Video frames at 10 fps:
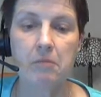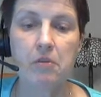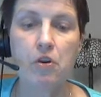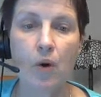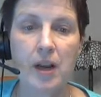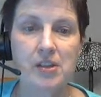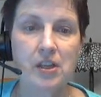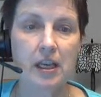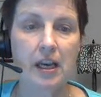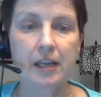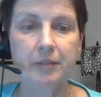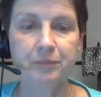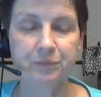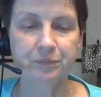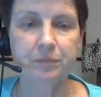noise
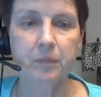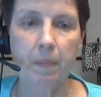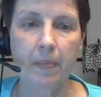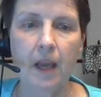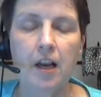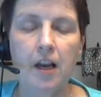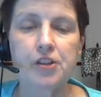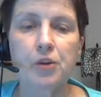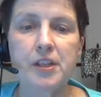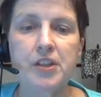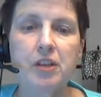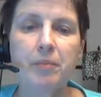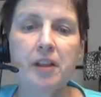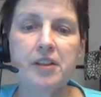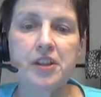again. So a
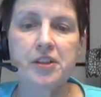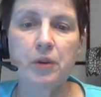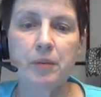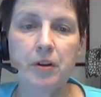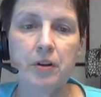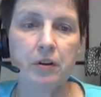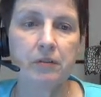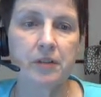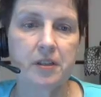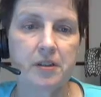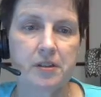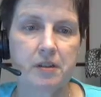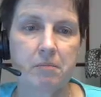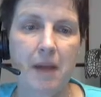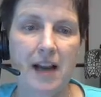stimulus is removed,
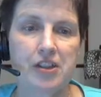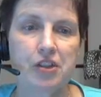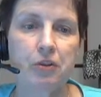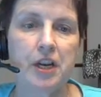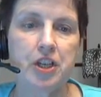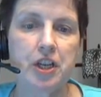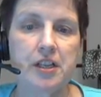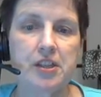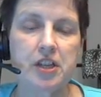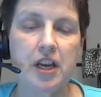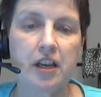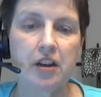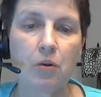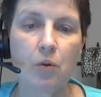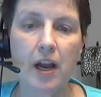my screeching is
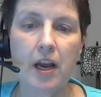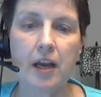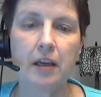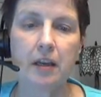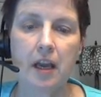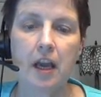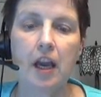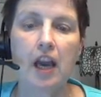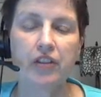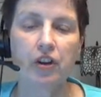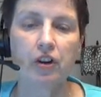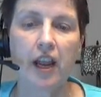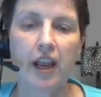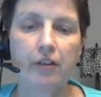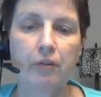taken away, and their
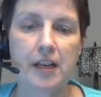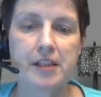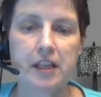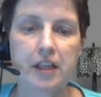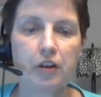hand raising